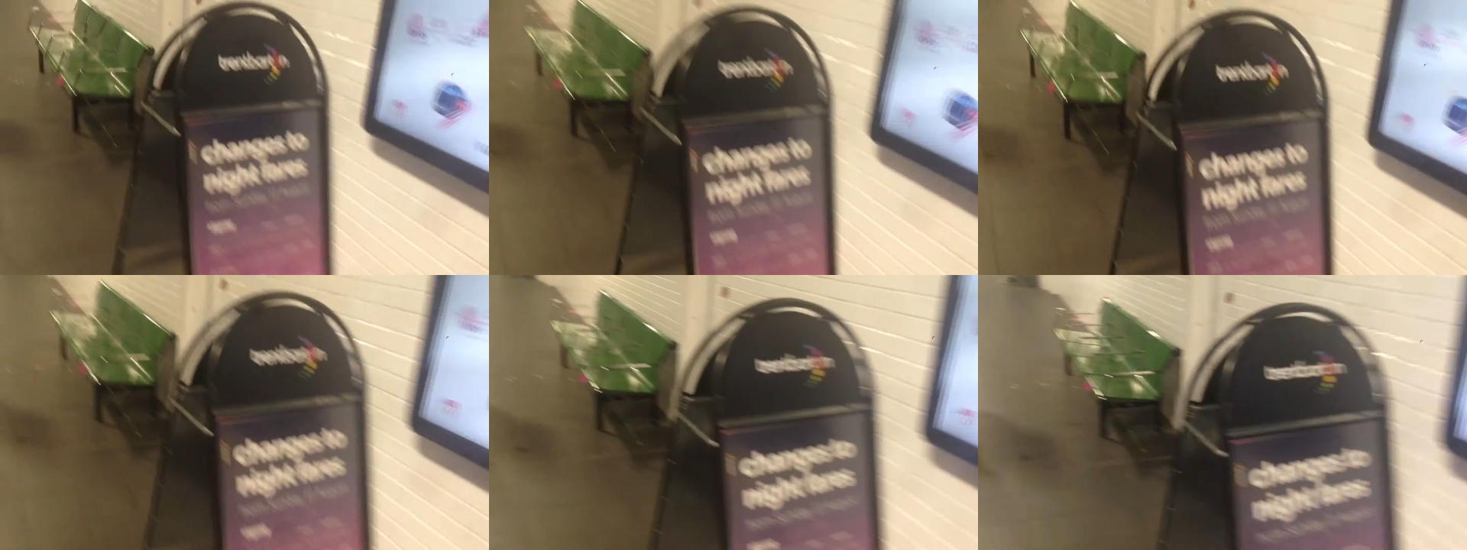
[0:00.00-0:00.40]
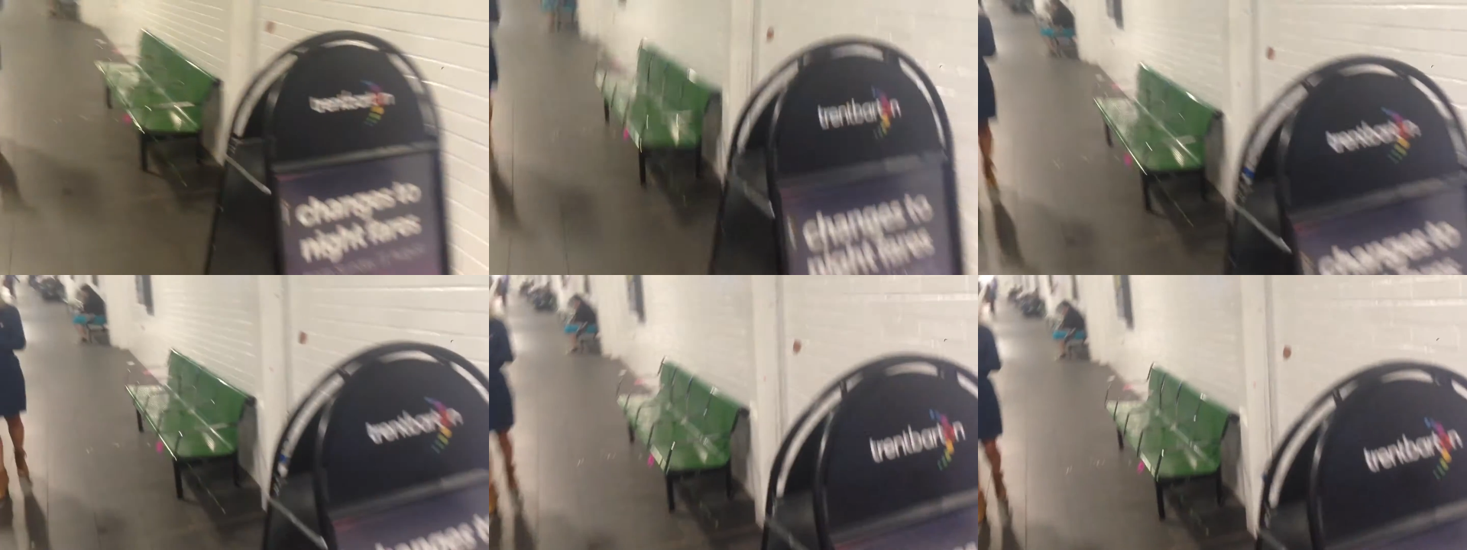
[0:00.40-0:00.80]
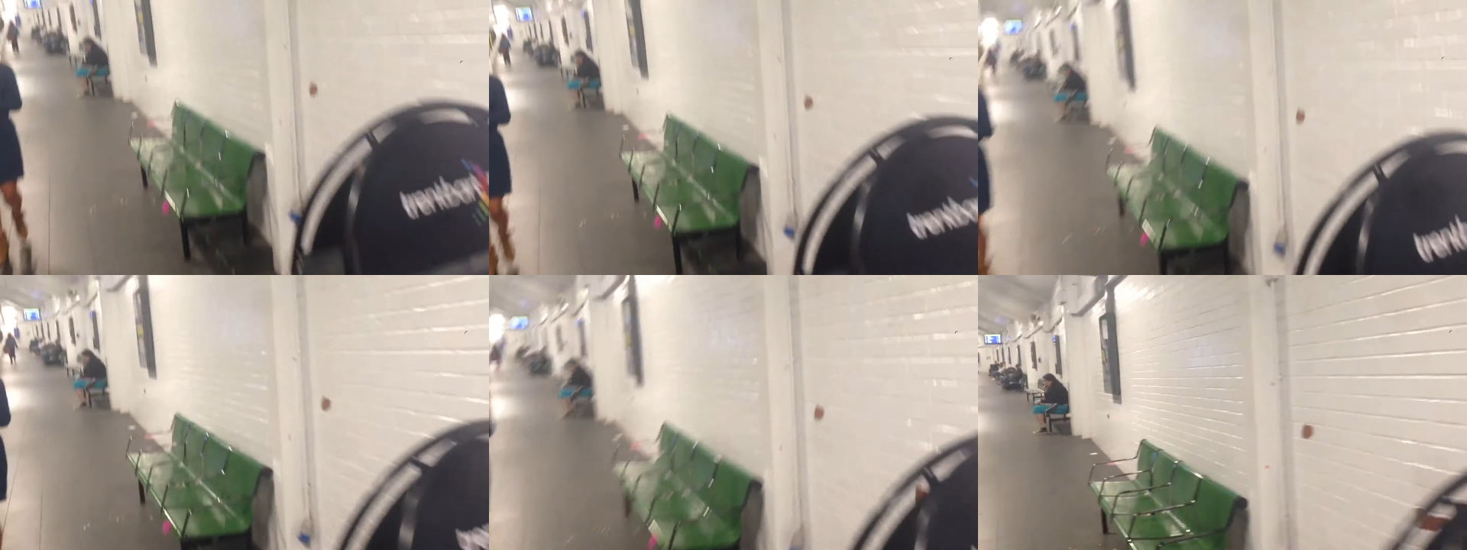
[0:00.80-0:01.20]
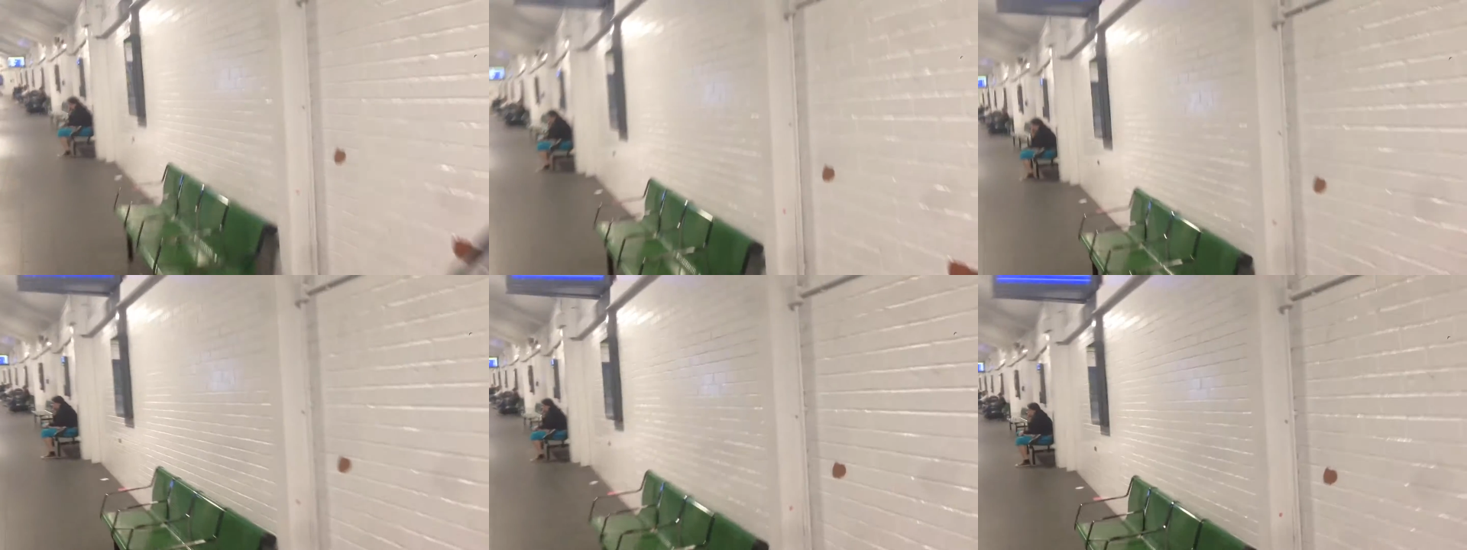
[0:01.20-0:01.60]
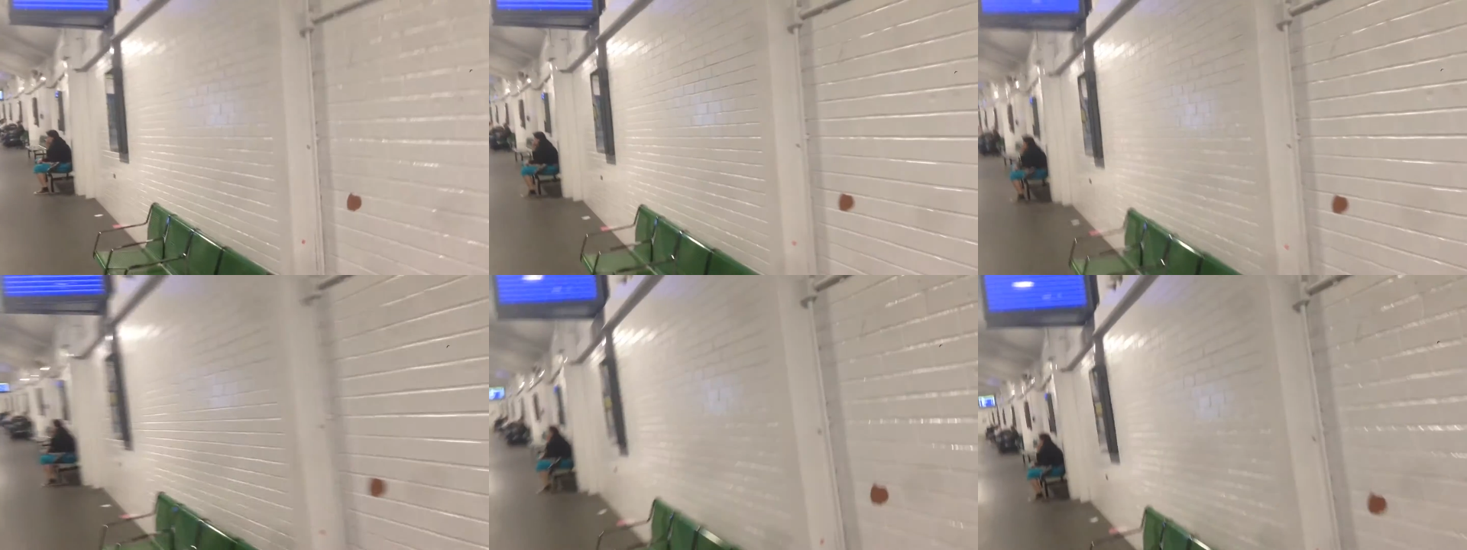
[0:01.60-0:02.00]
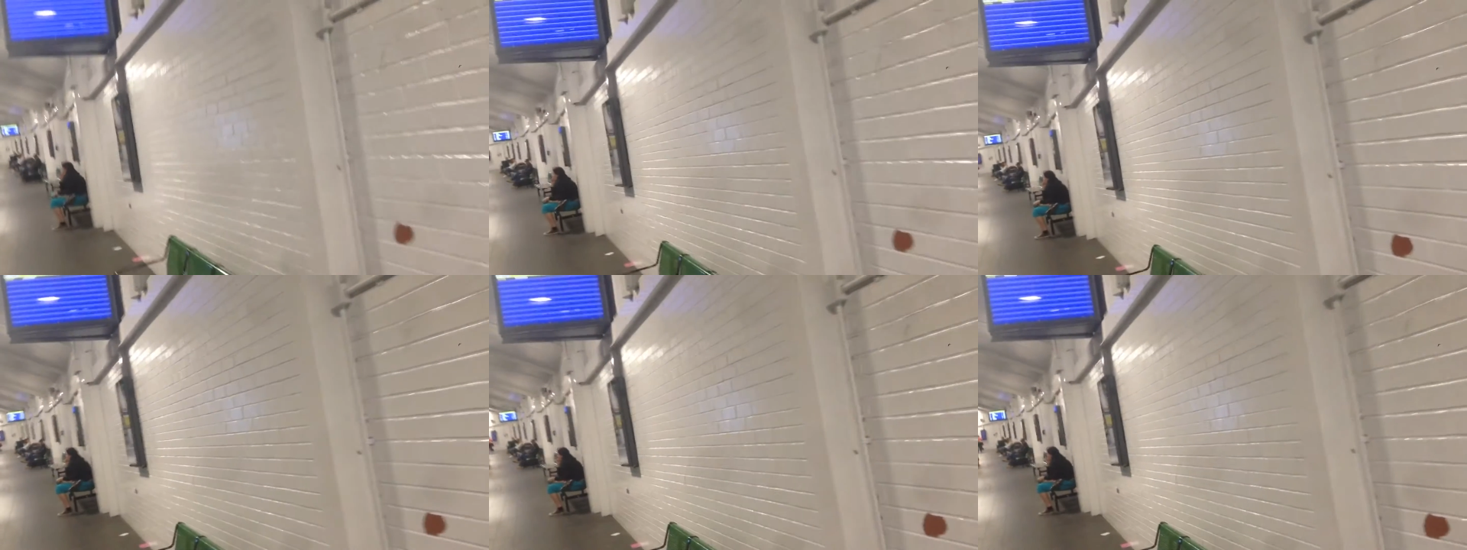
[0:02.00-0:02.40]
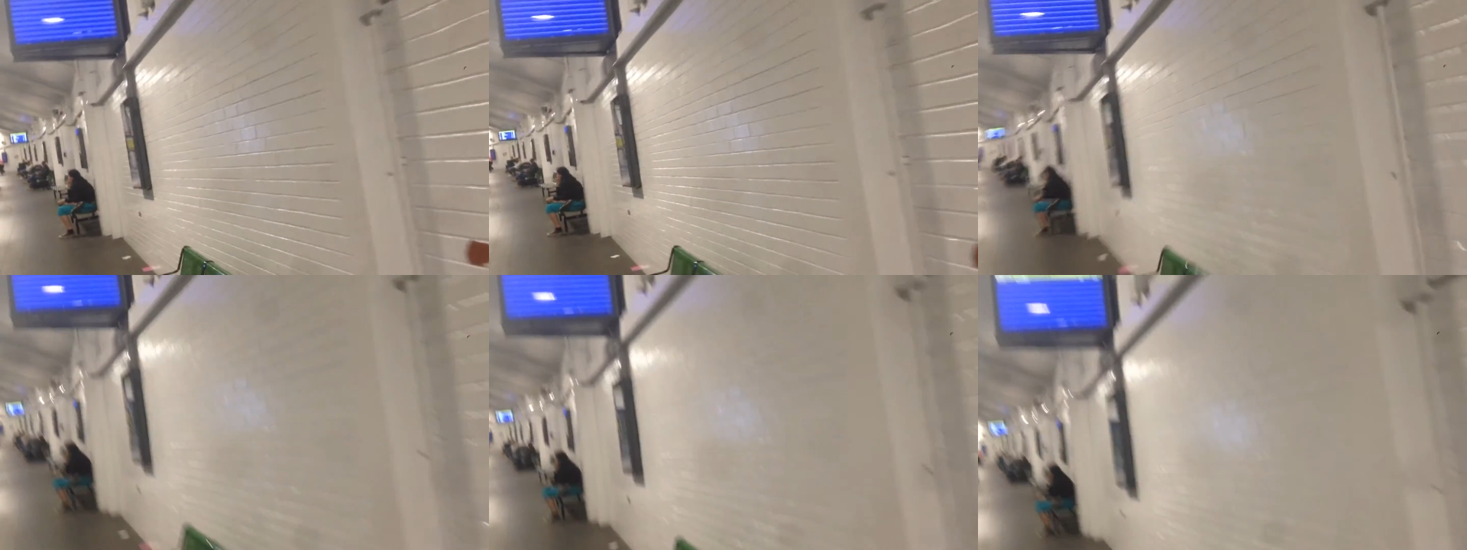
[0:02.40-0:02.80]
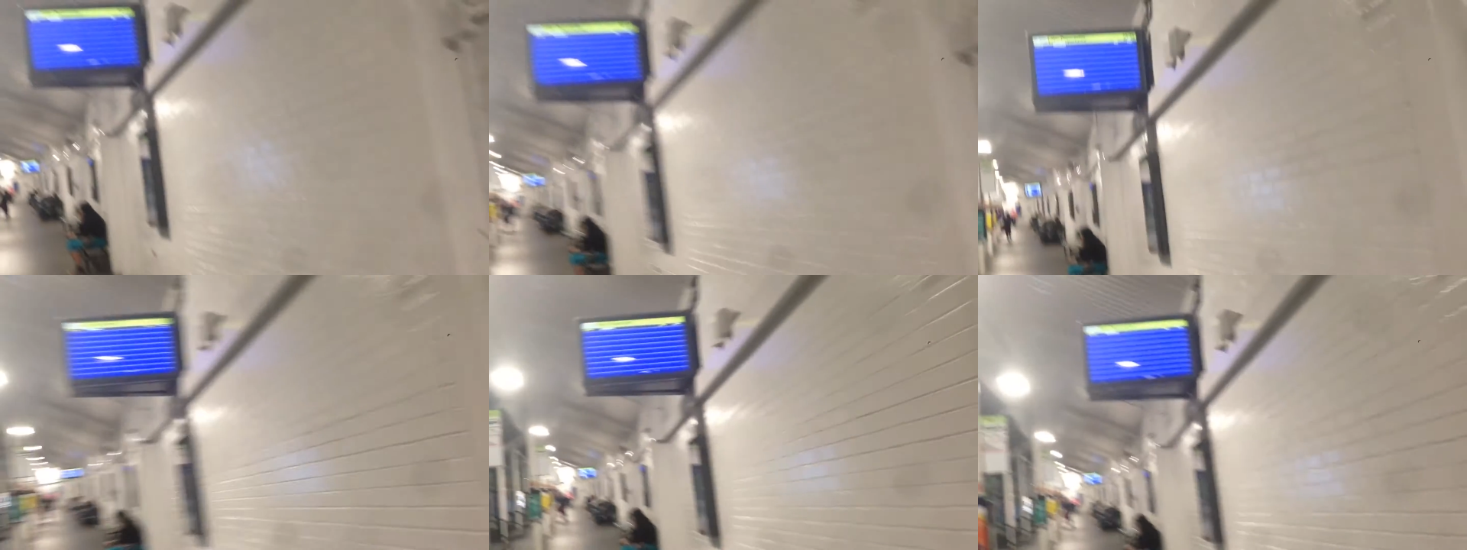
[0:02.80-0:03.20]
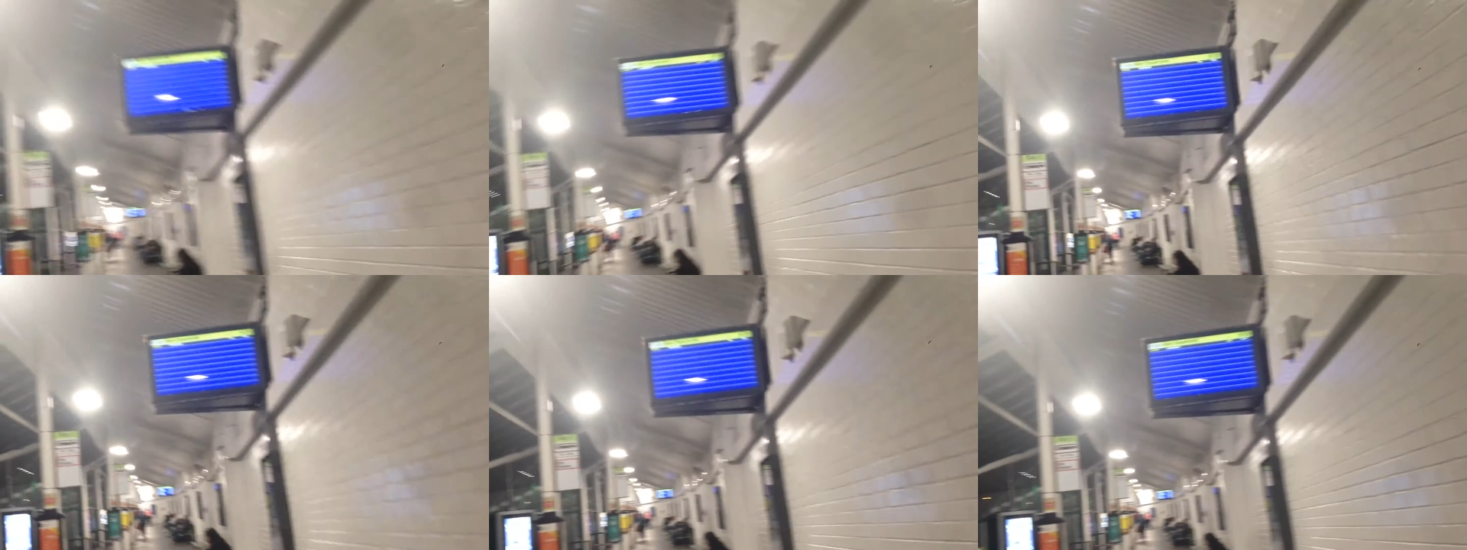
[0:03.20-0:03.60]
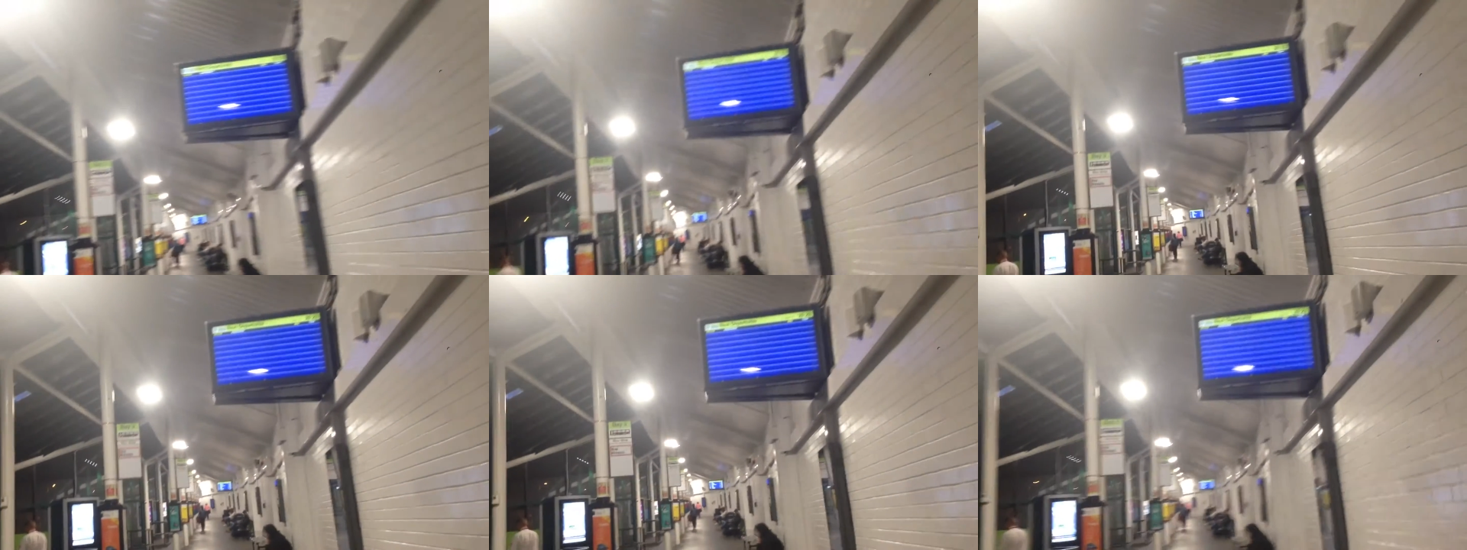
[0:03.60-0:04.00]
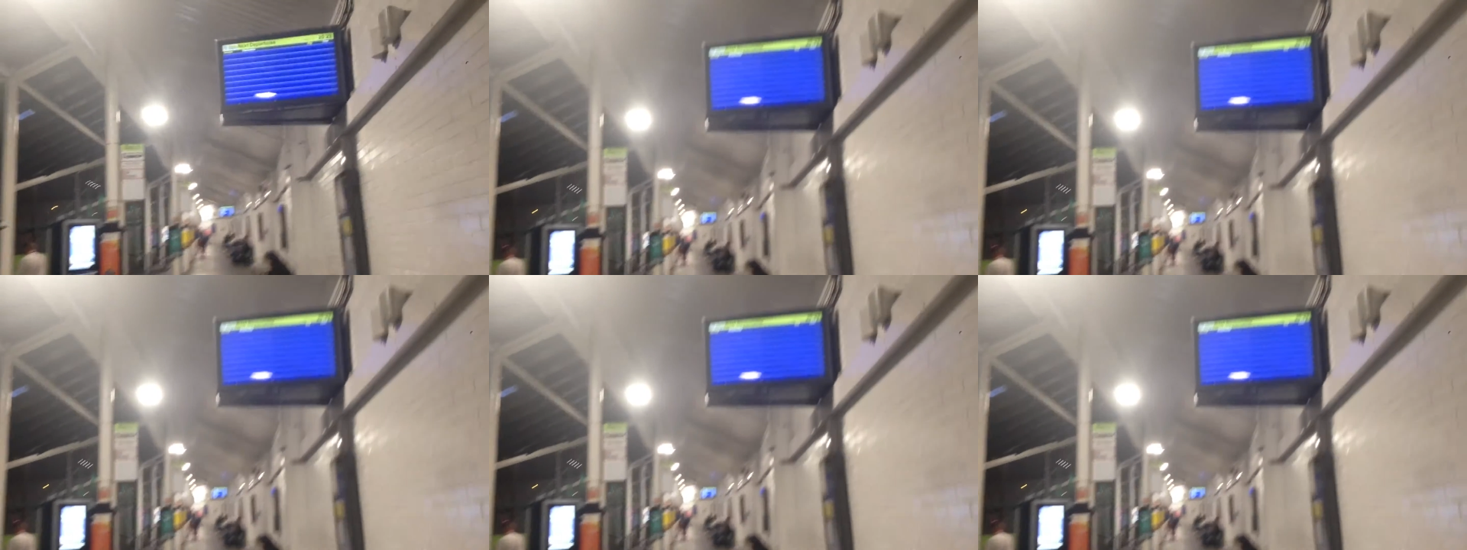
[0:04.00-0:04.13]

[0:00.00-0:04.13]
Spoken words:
[unreadable: no face in view]